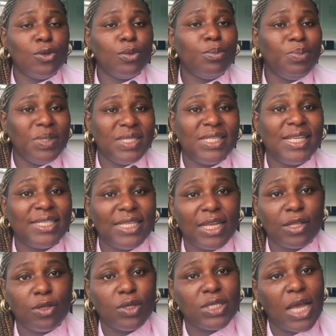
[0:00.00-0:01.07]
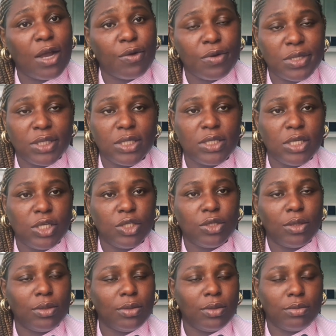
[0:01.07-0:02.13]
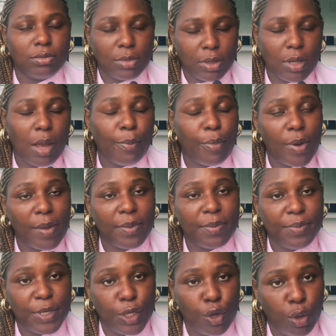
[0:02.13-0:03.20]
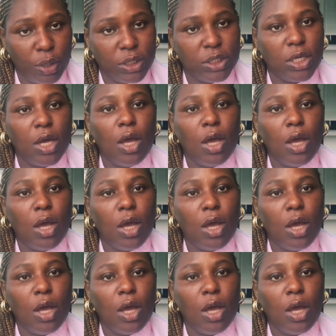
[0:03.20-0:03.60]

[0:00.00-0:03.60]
business sectors across the nation and probably beyond.